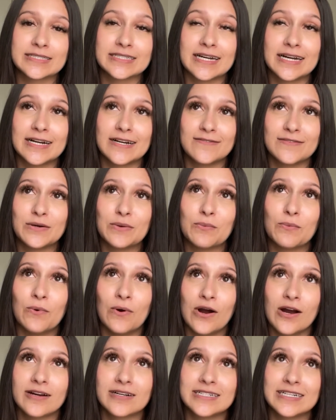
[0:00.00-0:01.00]
I haven't
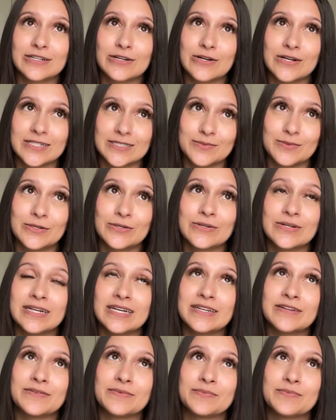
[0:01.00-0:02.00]
walked in a hospital in
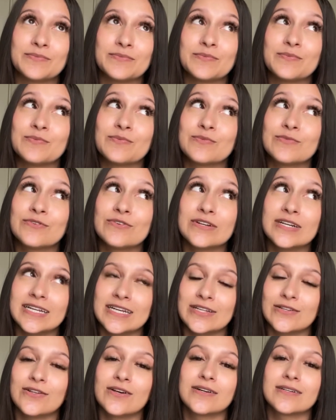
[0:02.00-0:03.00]
a pretty
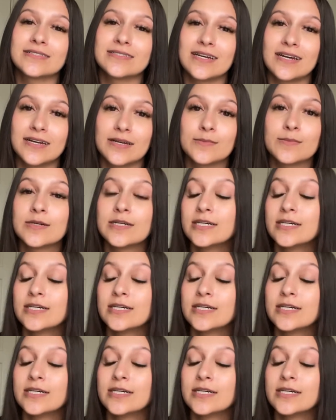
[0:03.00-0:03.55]
long time.